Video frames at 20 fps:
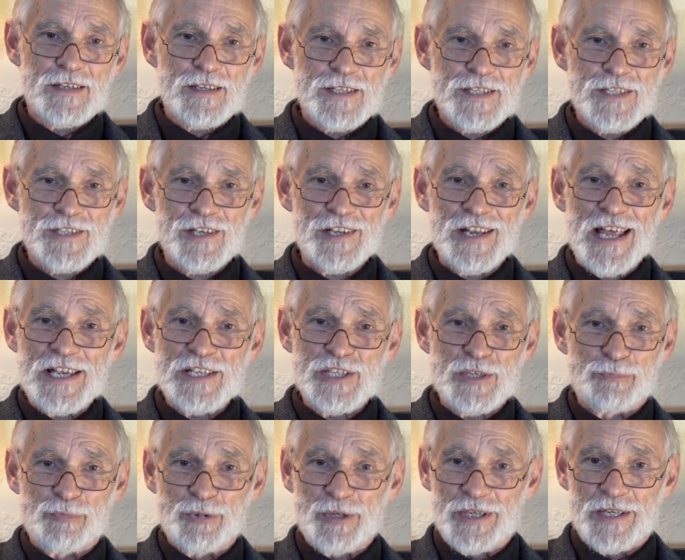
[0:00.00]

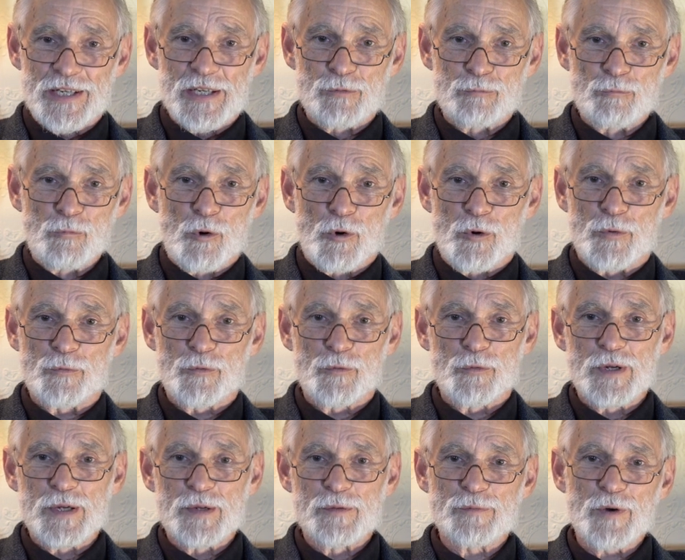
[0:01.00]
Solazopril and
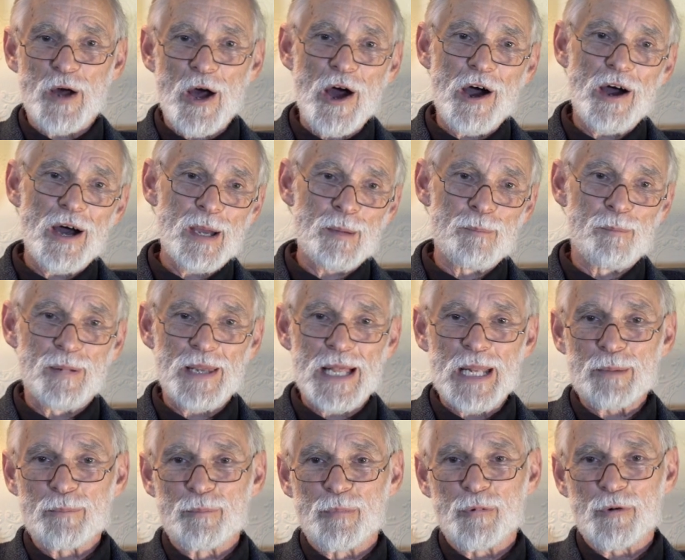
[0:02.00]
warfarin for high
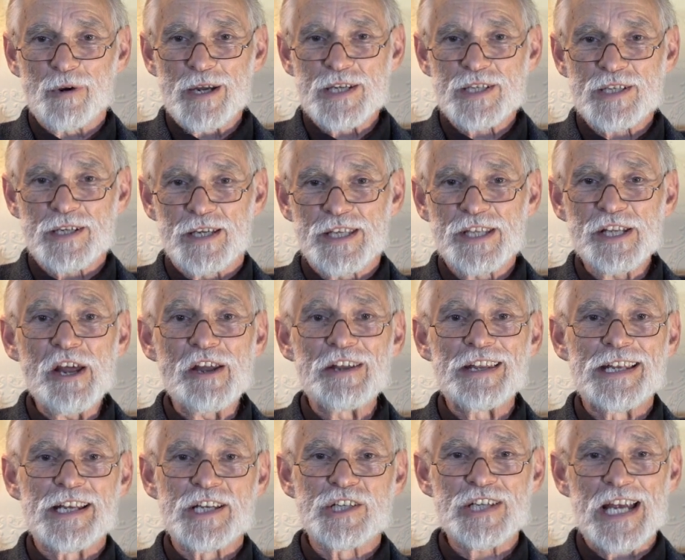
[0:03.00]
blood pressure. You don't
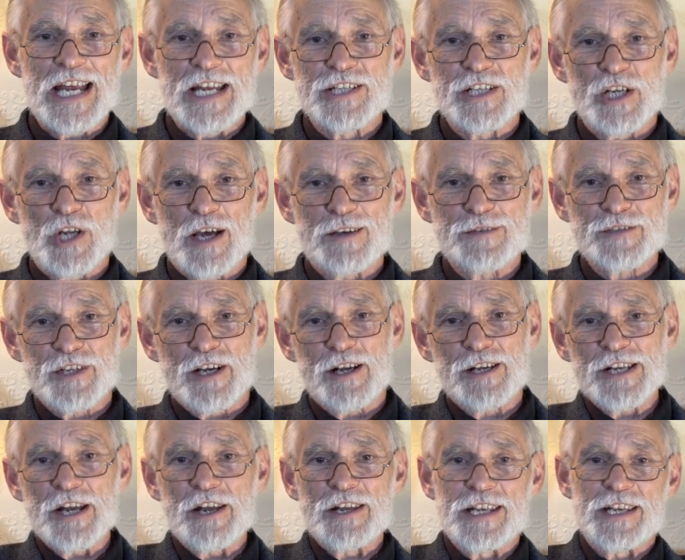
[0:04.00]
need to change your lifestyle,
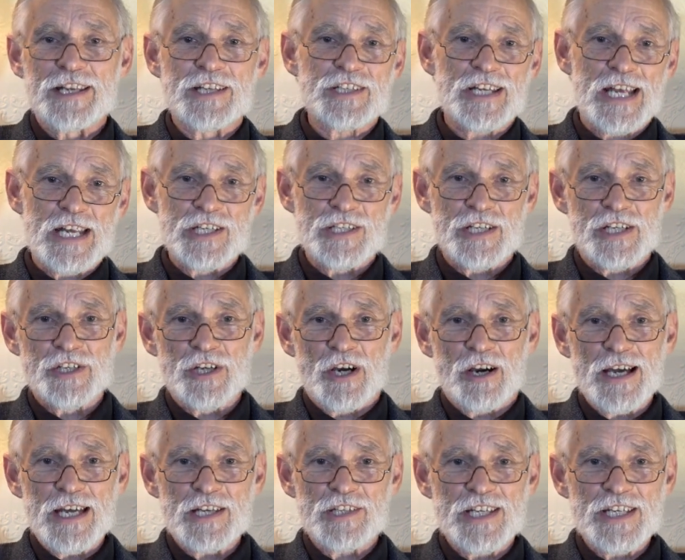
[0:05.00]
you don't need to change your
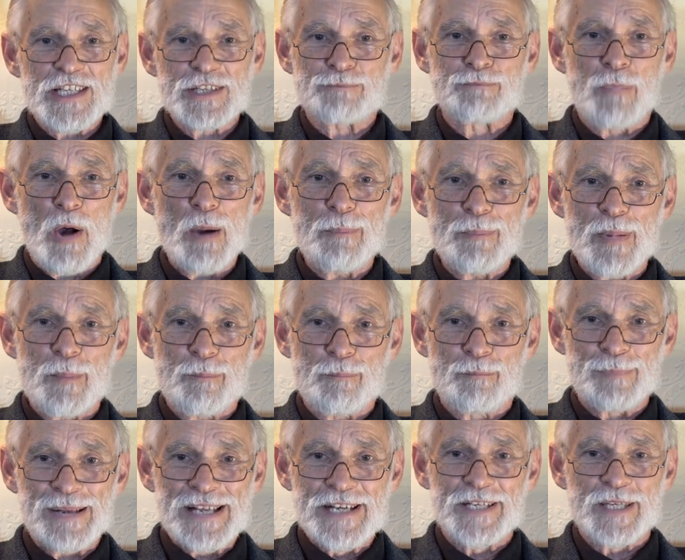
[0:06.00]
diet, just pop a
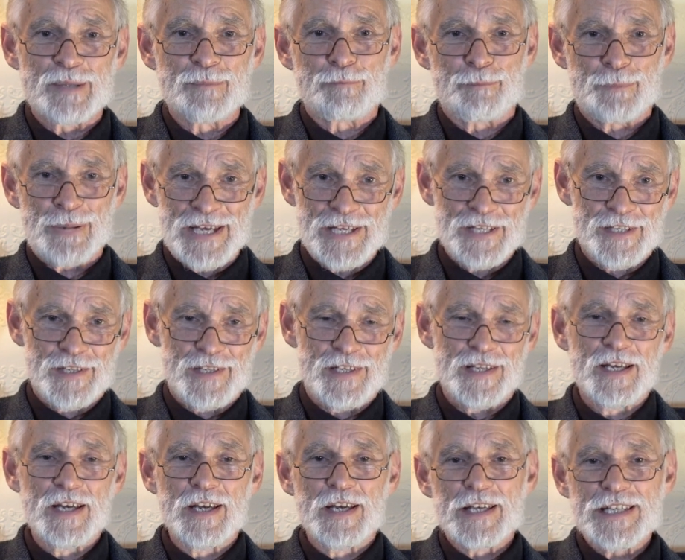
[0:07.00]
blinking pill.
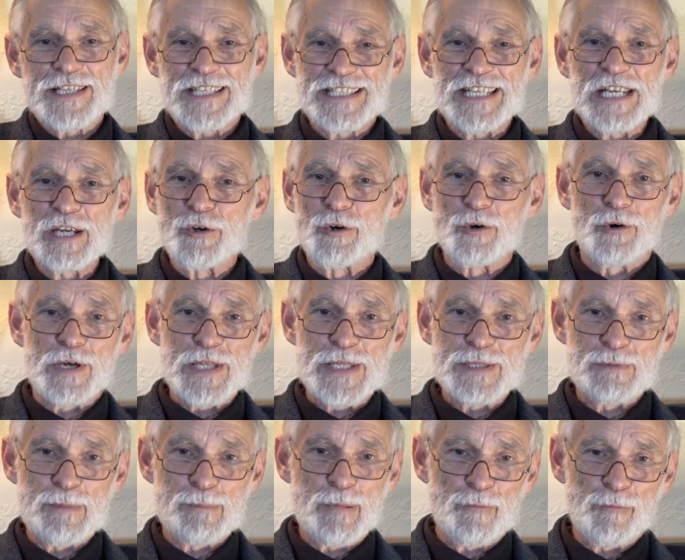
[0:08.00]

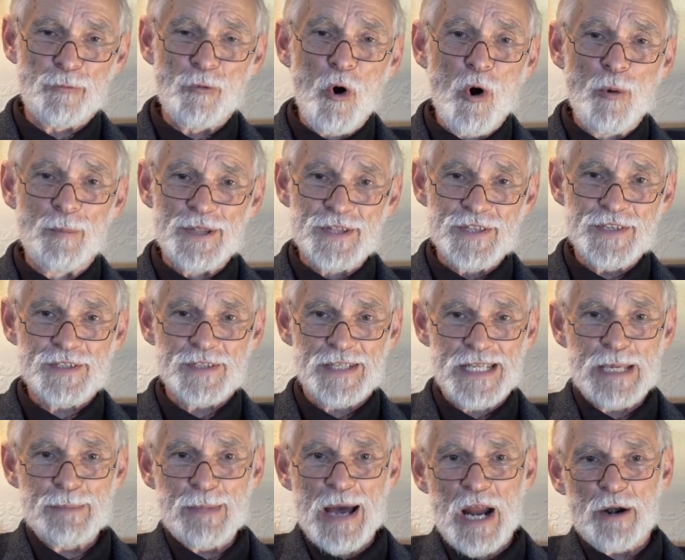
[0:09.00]
Steroids for performance, and
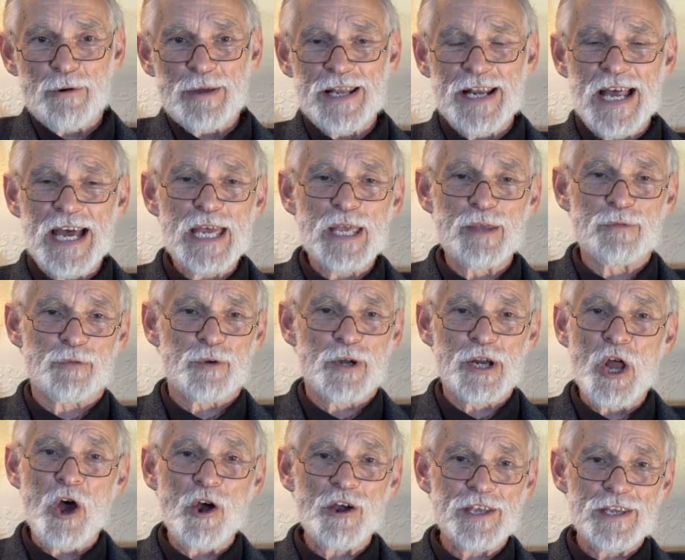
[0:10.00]
mRNA for
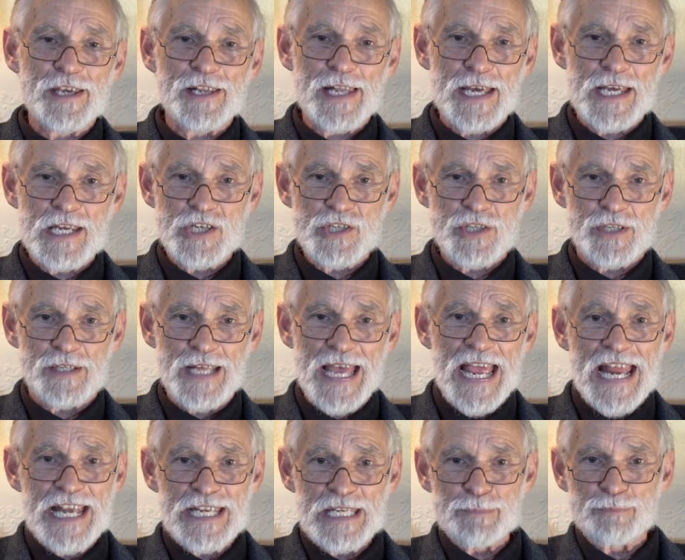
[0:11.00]
inoculation,
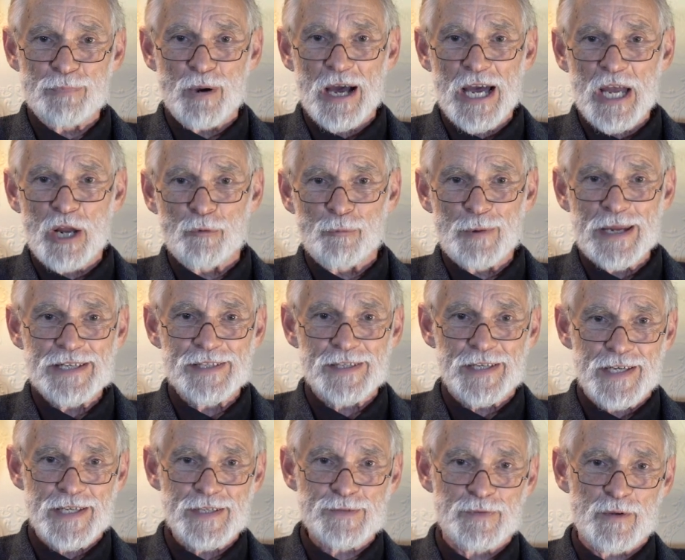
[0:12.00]

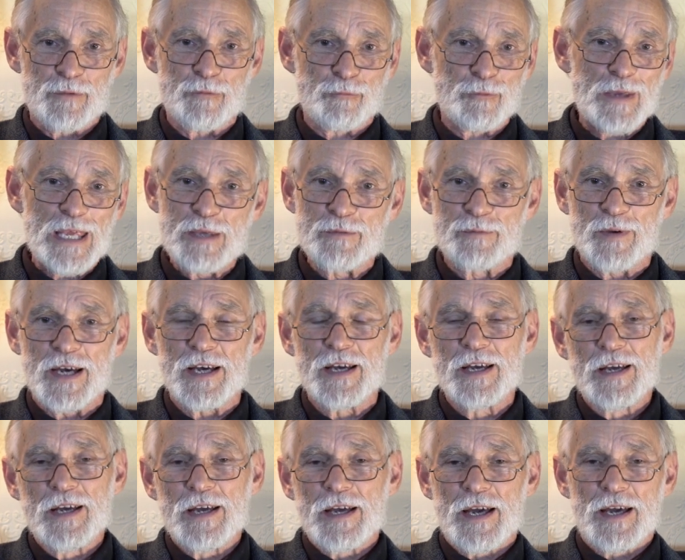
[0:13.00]
antipyretics for fever,
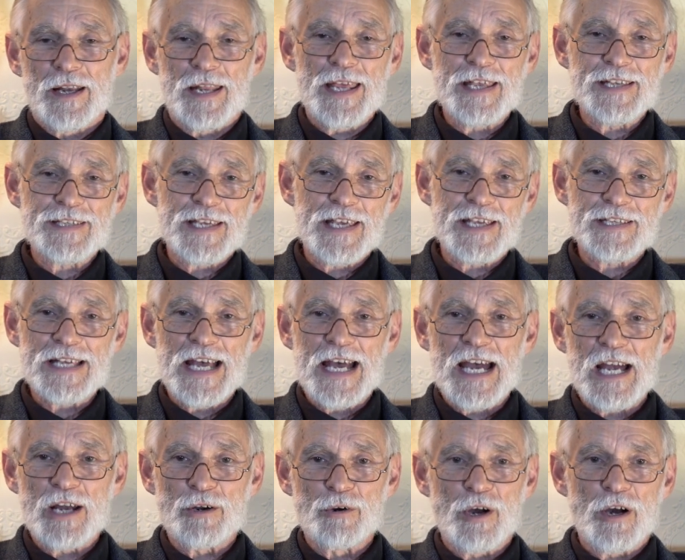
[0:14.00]
and
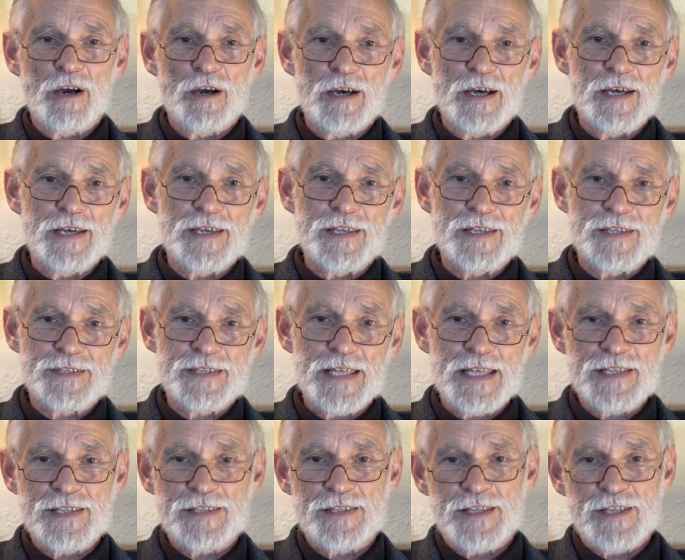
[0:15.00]
SSRIs,
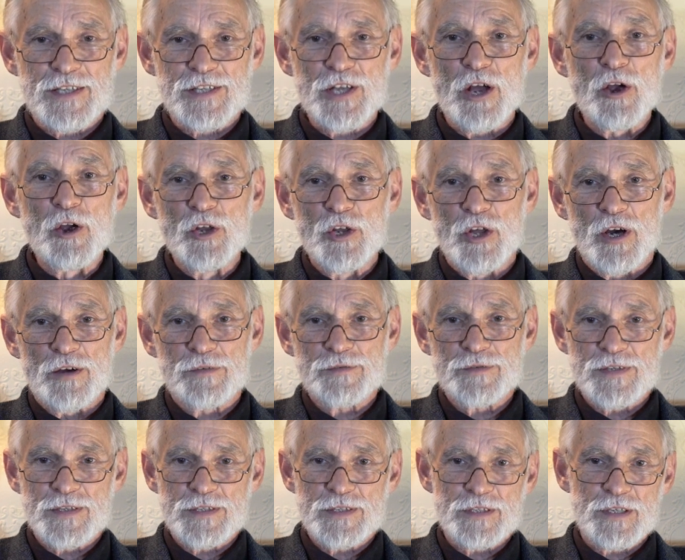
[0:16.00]
that's the Zoloft
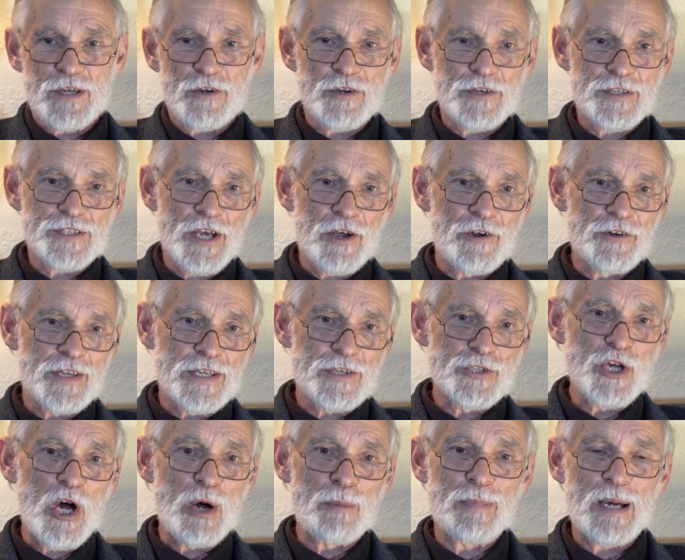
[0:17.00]
serotonin
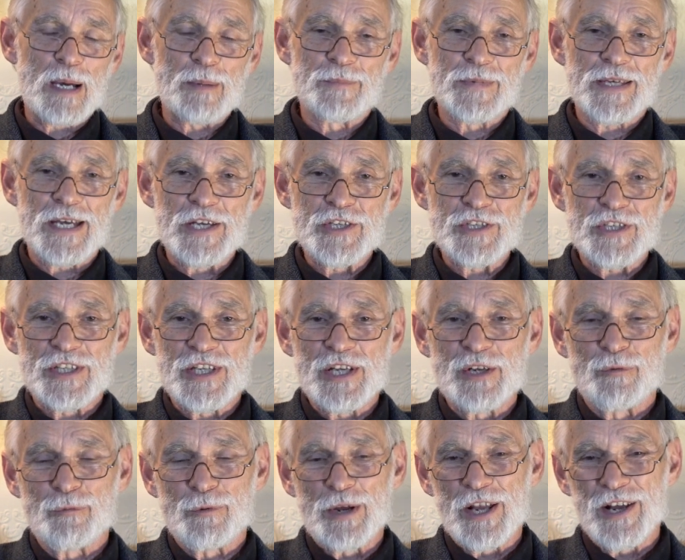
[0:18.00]
top-up, in case you
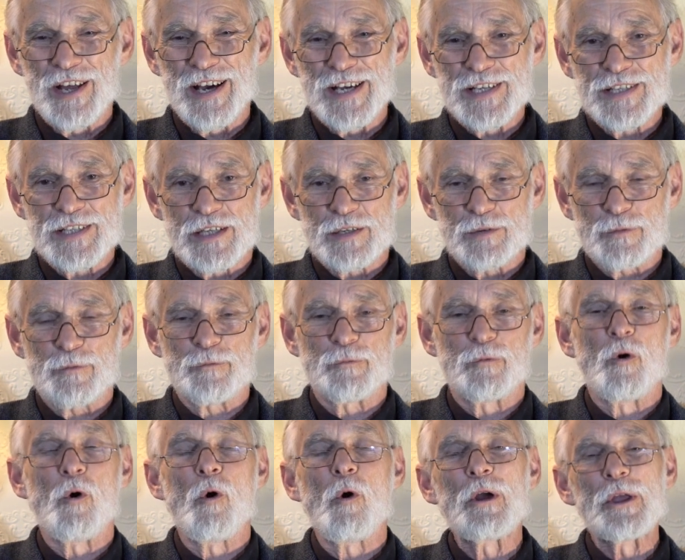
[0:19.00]
didn't realize it,
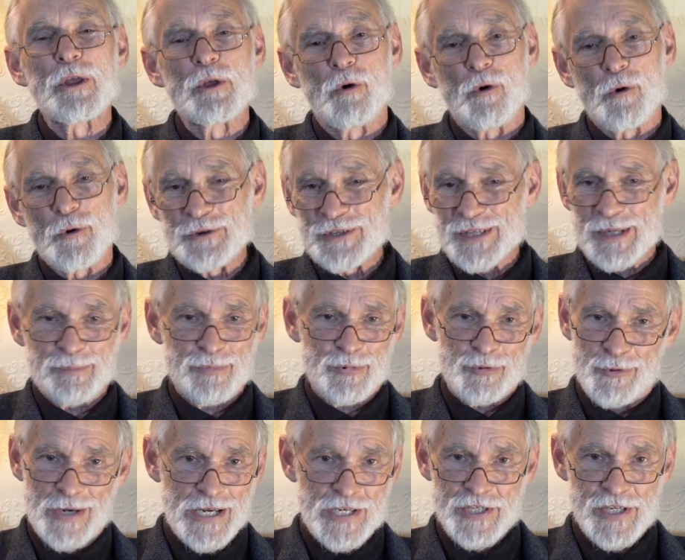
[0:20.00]
for your
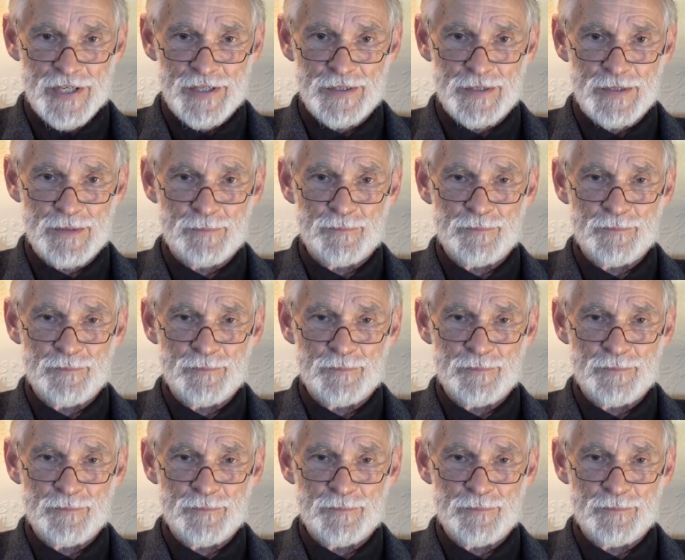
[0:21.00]
depression.